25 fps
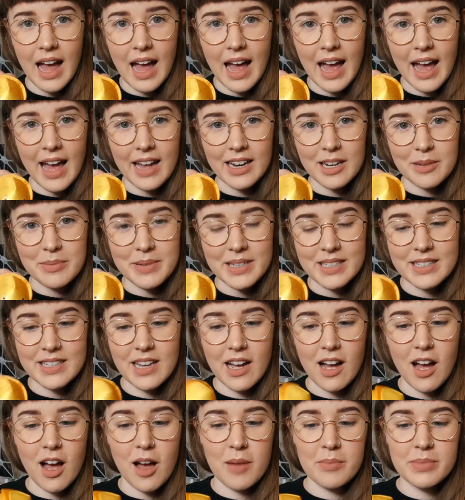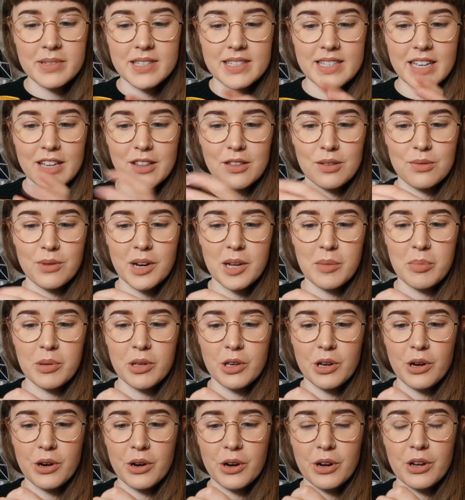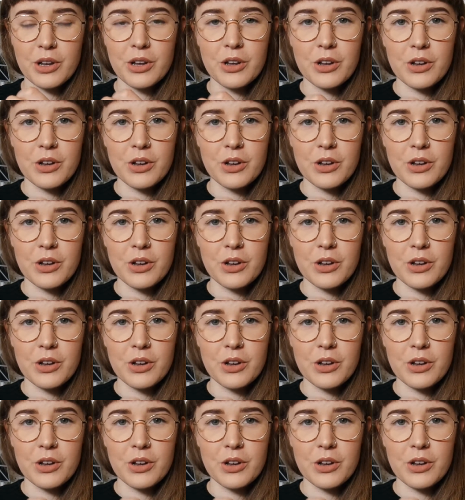And I picked up C-3PO,